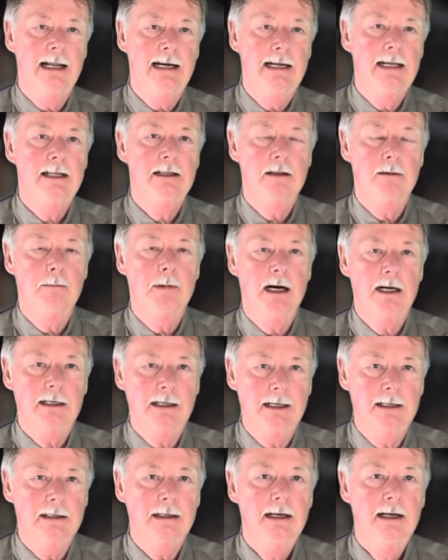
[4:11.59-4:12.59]
that hit the
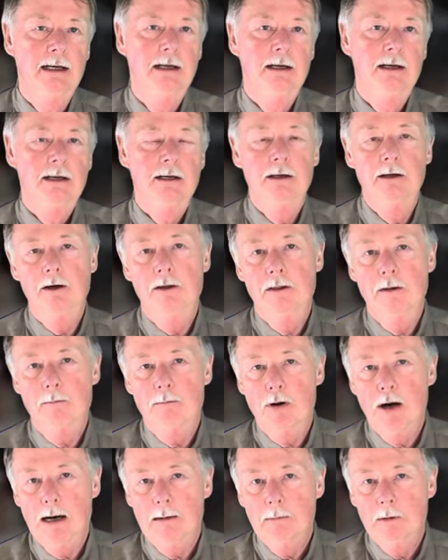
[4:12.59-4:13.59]
market. You know, the
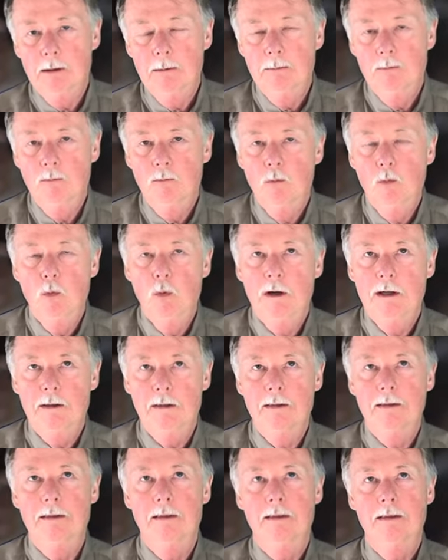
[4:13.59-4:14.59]
problem
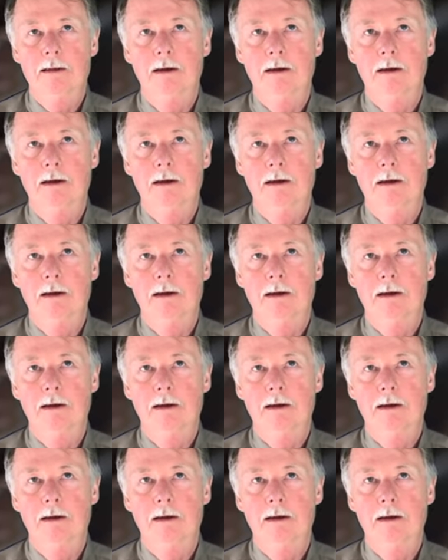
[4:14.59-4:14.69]
with